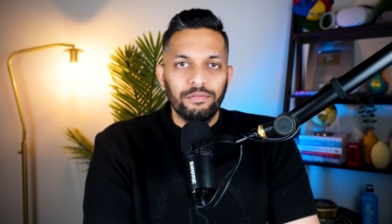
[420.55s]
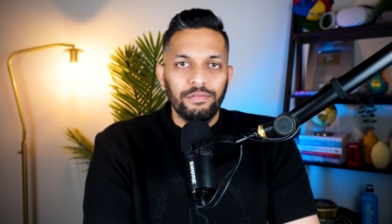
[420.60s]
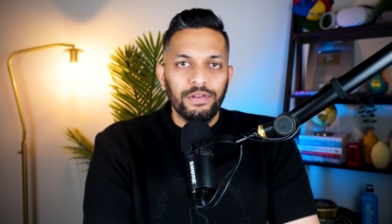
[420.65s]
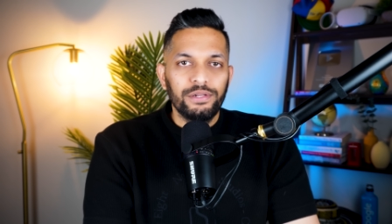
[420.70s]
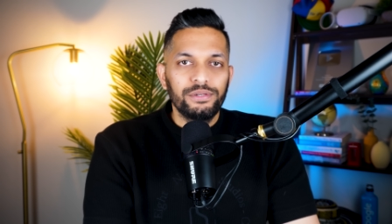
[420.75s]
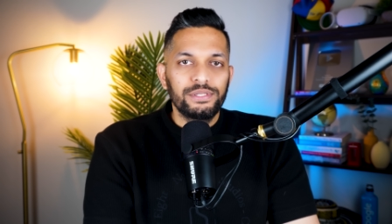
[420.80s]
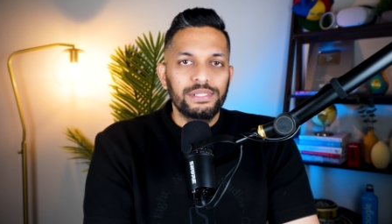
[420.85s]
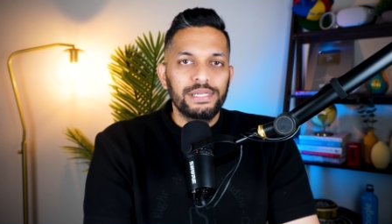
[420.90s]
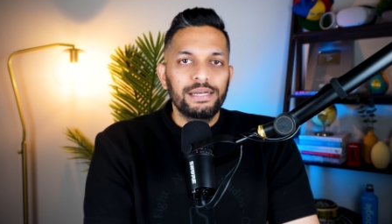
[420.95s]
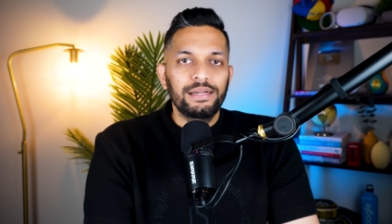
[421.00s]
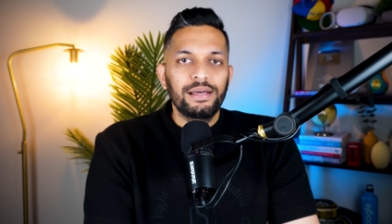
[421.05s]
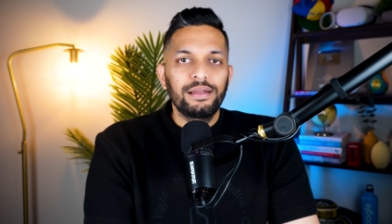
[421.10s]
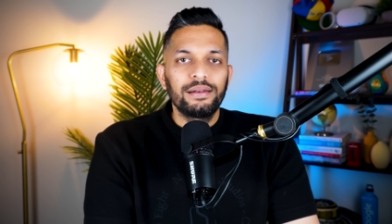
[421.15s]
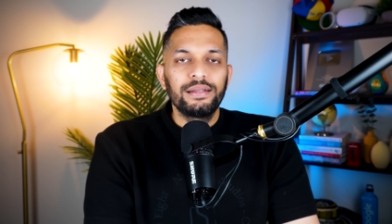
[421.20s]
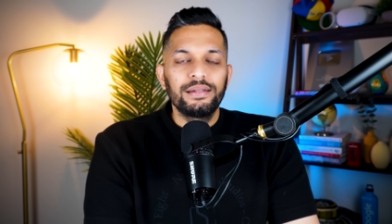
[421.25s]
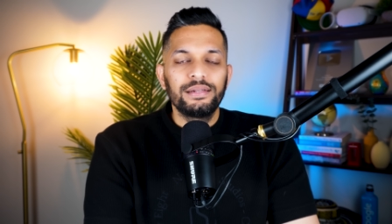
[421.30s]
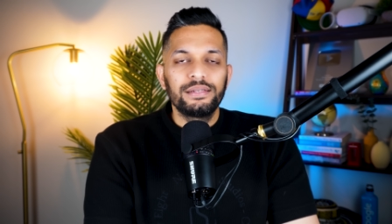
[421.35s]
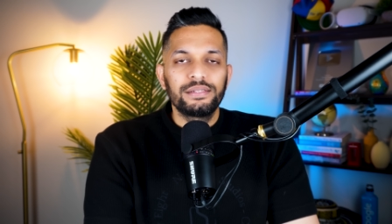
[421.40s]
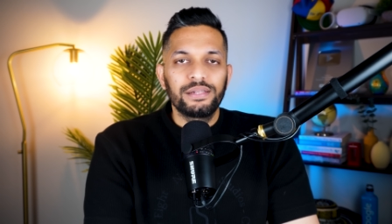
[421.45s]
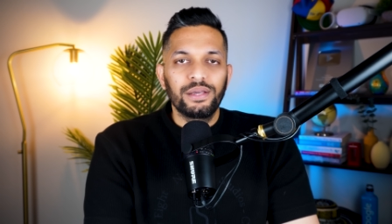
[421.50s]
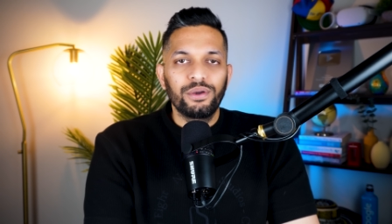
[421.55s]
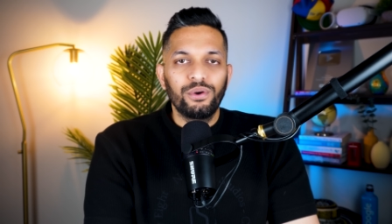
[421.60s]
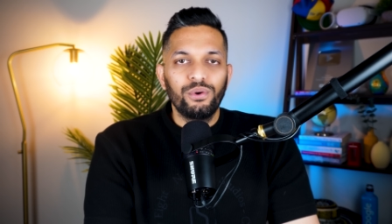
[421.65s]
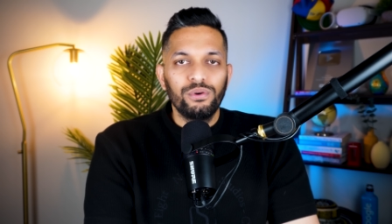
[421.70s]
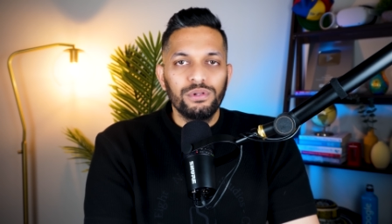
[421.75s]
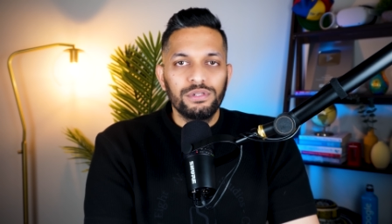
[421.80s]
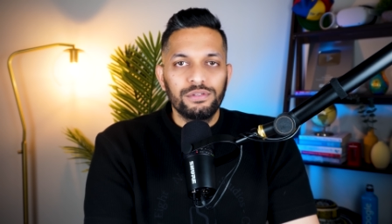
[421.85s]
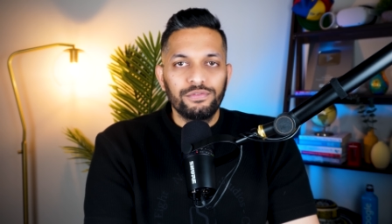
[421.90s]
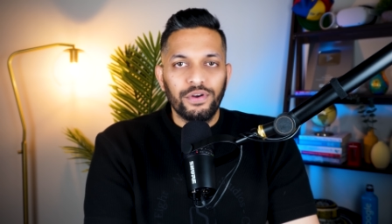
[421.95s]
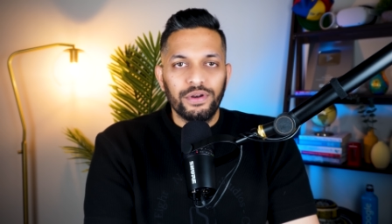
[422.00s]
When you set unrealistic
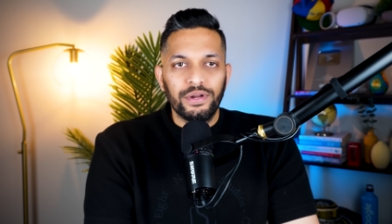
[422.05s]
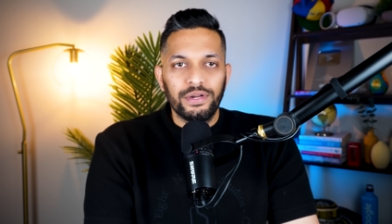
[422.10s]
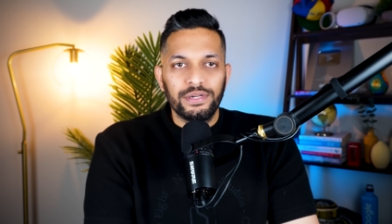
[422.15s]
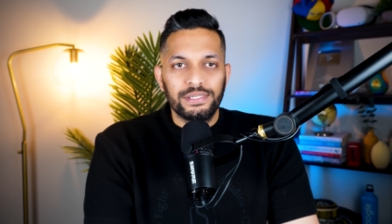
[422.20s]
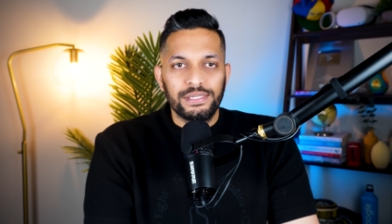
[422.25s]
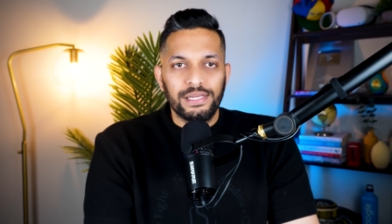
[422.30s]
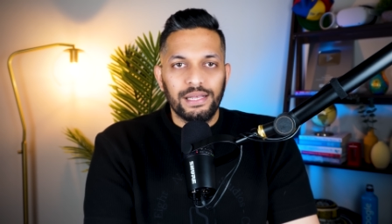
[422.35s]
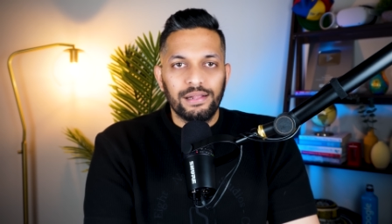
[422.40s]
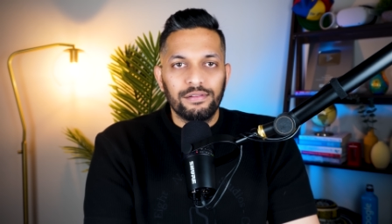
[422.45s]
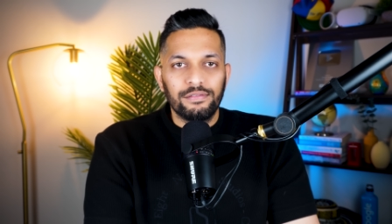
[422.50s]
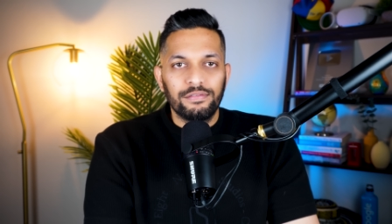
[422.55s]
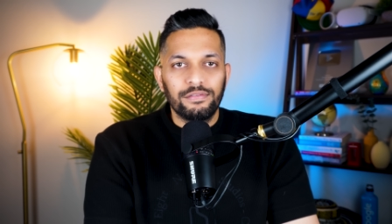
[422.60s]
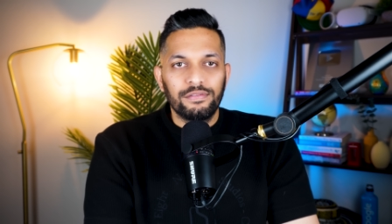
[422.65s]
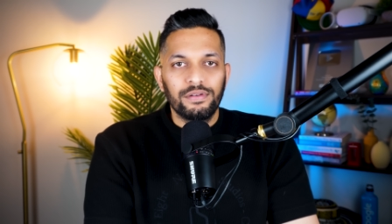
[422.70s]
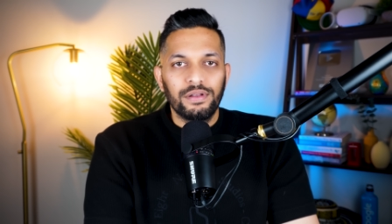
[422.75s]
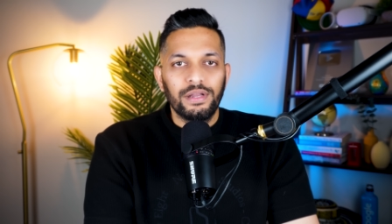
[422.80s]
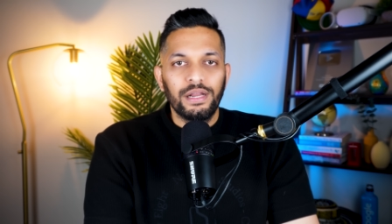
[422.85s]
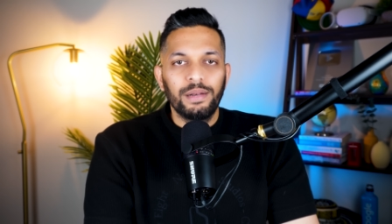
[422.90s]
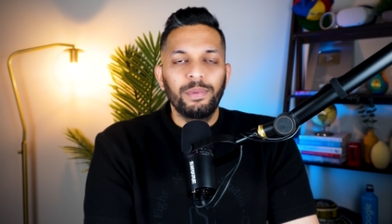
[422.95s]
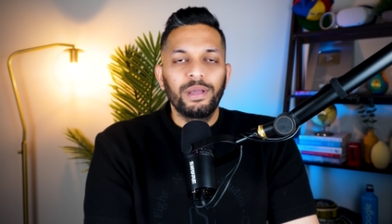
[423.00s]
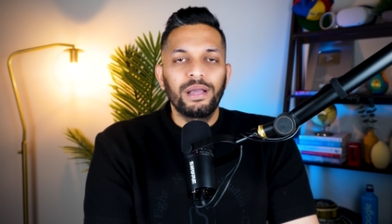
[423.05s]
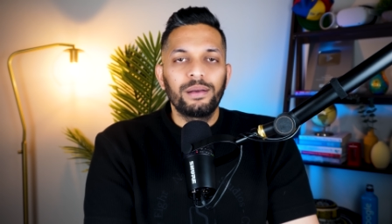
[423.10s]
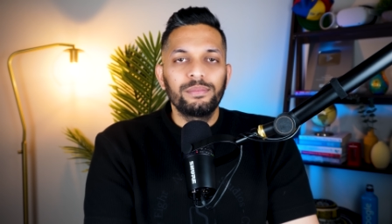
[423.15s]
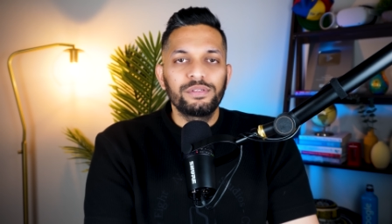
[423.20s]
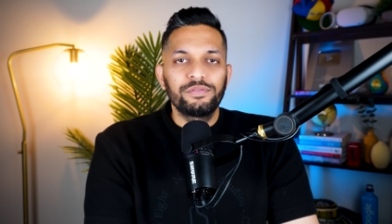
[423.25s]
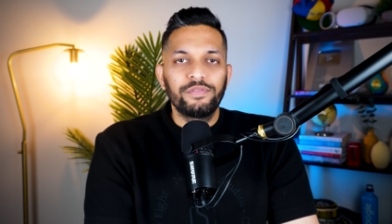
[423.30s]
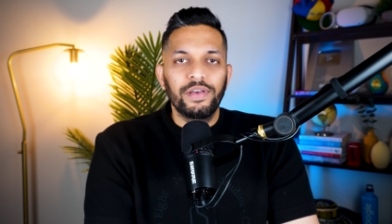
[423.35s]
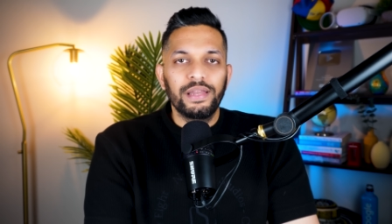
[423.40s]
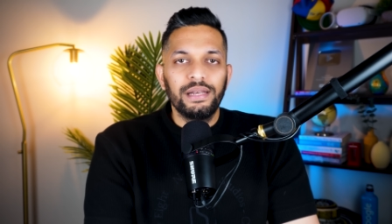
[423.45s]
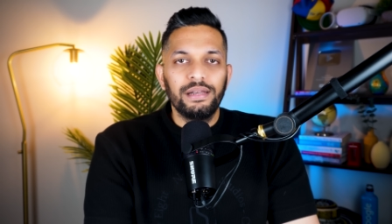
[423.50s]
goals for yourself, it
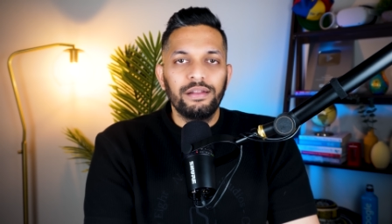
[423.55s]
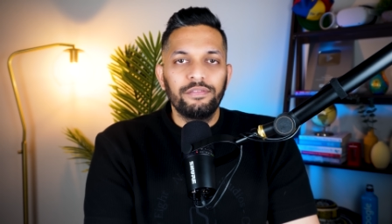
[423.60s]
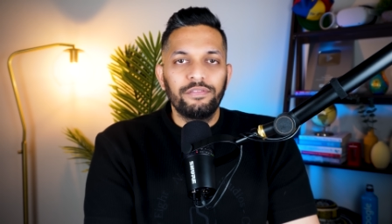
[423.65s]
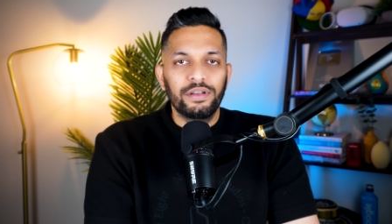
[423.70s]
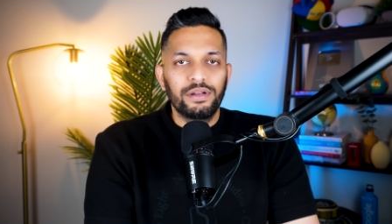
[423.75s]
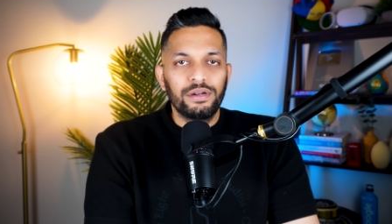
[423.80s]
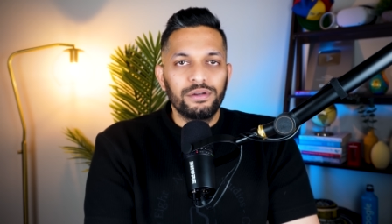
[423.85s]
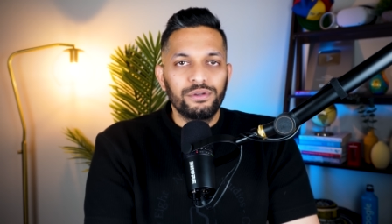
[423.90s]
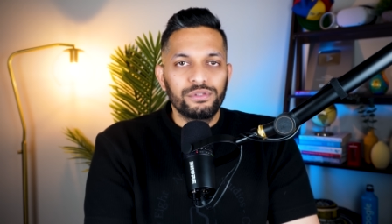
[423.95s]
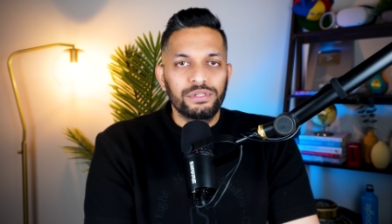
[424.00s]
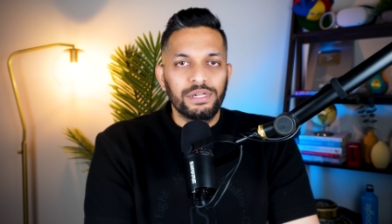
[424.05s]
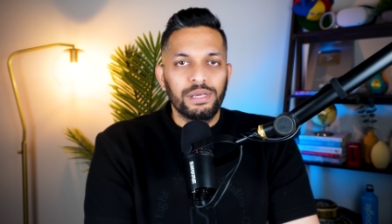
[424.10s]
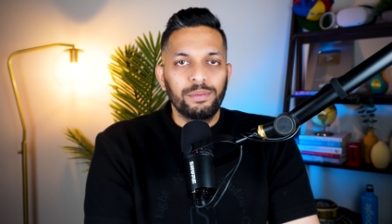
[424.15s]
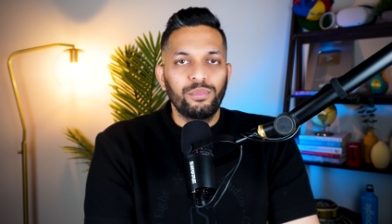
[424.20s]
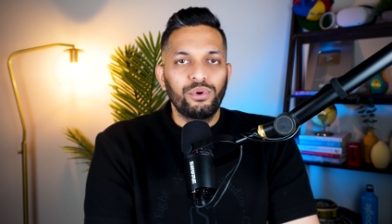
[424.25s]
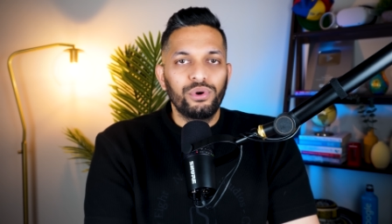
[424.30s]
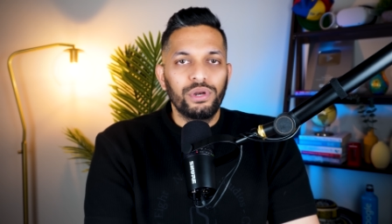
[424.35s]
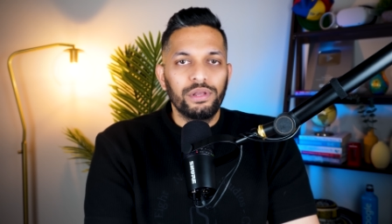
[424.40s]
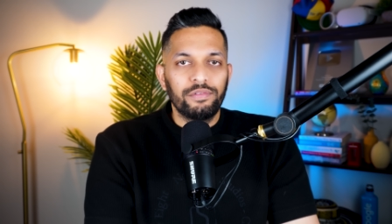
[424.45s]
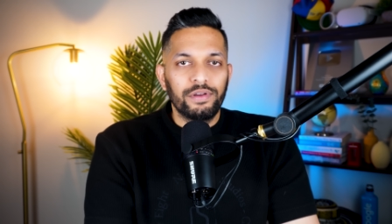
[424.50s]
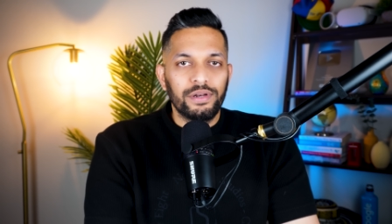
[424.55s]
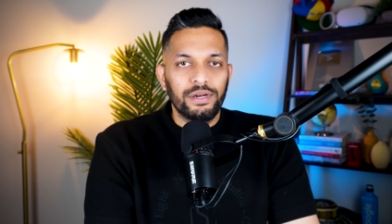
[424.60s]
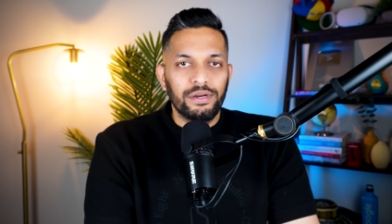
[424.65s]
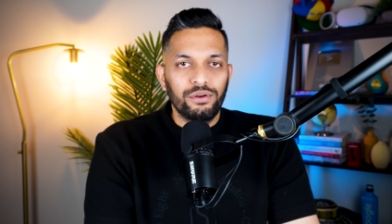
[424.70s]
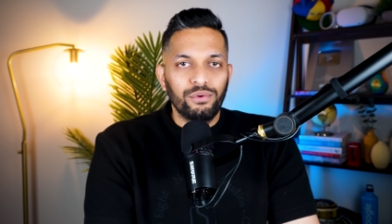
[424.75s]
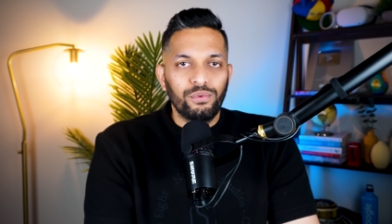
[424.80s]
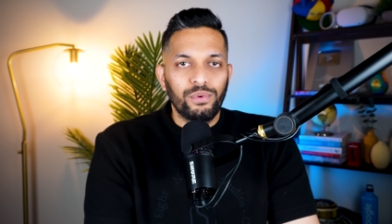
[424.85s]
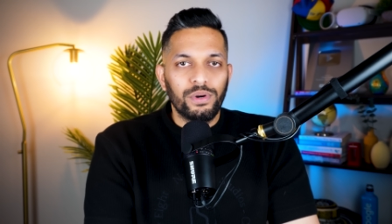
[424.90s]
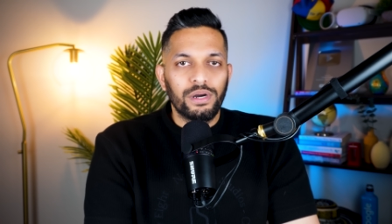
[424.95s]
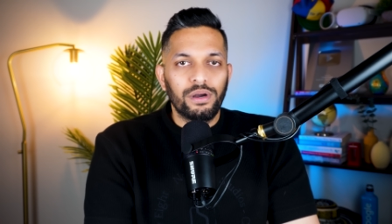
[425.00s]
becomes very difficult to stay
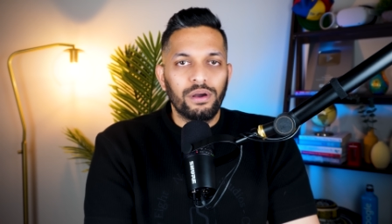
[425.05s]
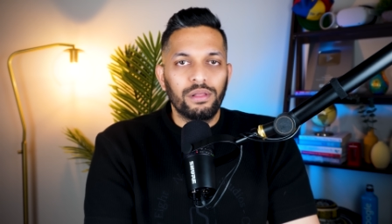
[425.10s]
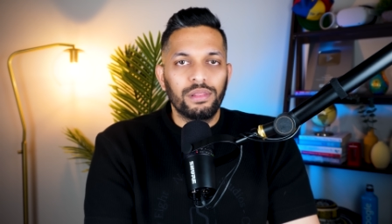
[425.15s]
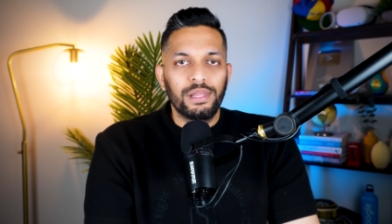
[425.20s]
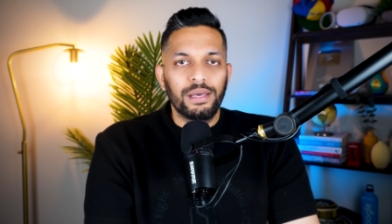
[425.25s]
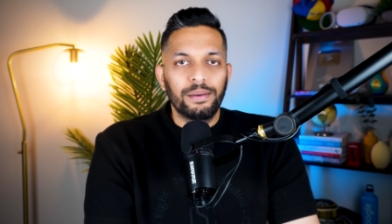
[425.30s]
motivated to work on